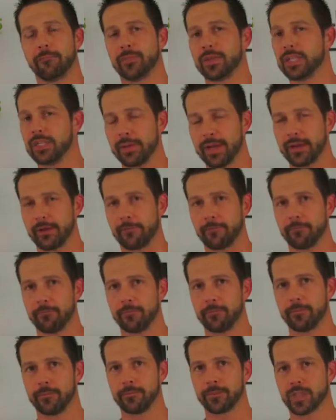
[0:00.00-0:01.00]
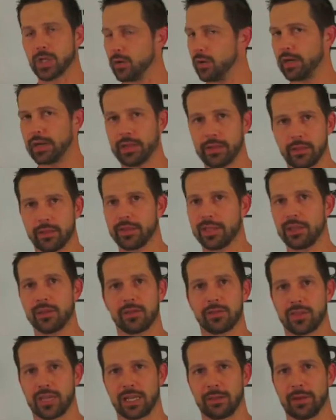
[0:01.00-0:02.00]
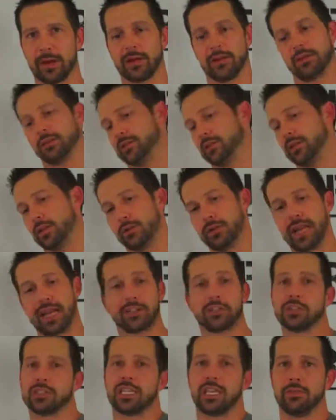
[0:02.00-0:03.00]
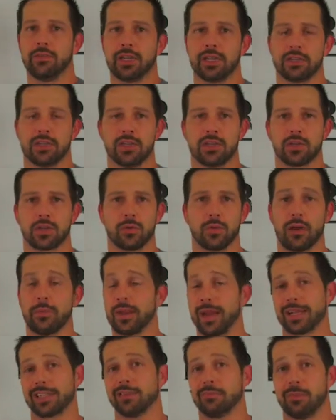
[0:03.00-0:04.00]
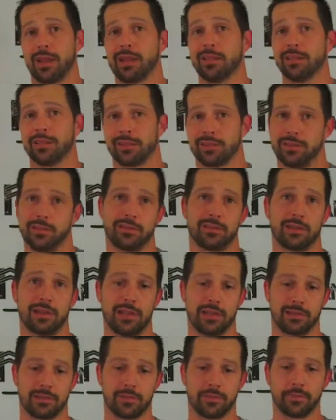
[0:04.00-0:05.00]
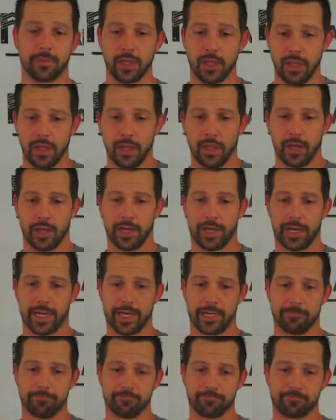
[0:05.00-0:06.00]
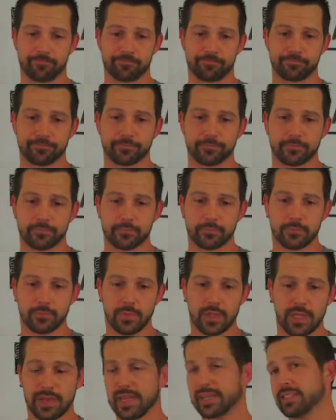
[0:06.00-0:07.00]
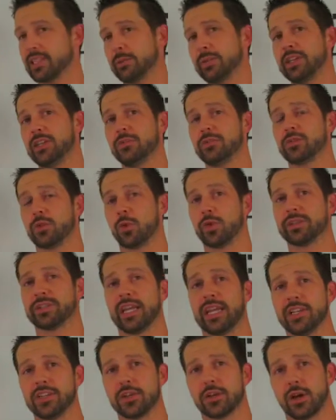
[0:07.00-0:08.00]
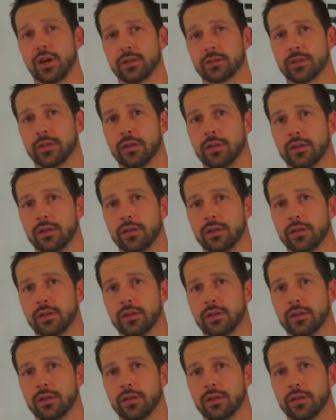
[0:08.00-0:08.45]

in the mail. So another thing you can think about is not just giving a T-shirt away, but actually mailing it to your clients. Next thing we do is orientation calls.